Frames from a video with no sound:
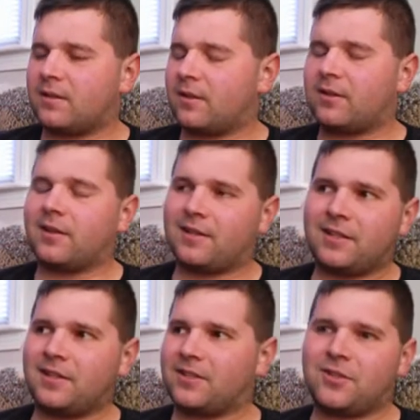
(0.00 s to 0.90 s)

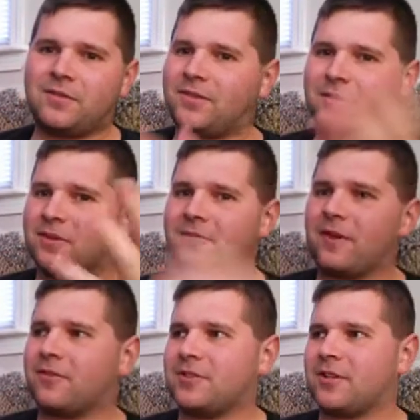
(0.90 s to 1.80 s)
They still have the thing with the
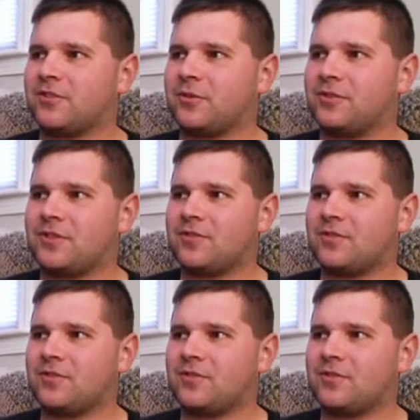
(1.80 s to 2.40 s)
feather duster, which is